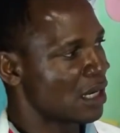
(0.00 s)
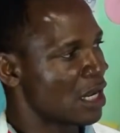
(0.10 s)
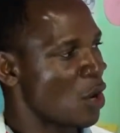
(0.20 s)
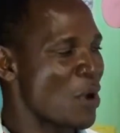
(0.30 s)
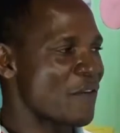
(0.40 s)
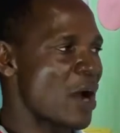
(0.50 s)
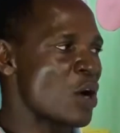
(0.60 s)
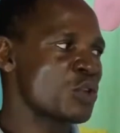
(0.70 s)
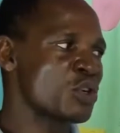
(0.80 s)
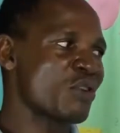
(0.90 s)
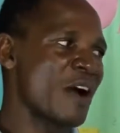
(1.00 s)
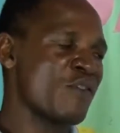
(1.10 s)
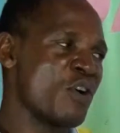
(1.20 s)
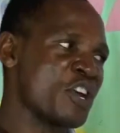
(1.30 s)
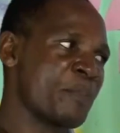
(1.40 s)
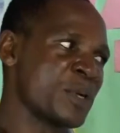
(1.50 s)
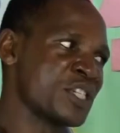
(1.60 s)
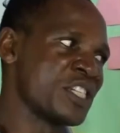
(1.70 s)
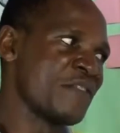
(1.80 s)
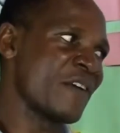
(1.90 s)
a wave can also travel on the
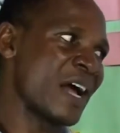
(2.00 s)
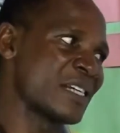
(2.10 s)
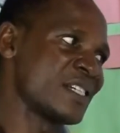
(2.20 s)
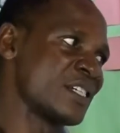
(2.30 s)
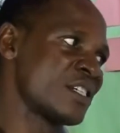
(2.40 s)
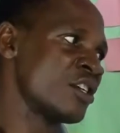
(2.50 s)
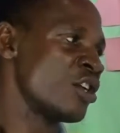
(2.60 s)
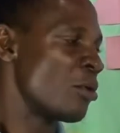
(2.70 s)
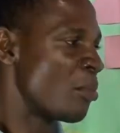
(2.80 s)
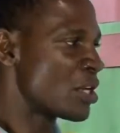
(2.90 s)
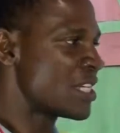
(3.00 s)
positive axis. But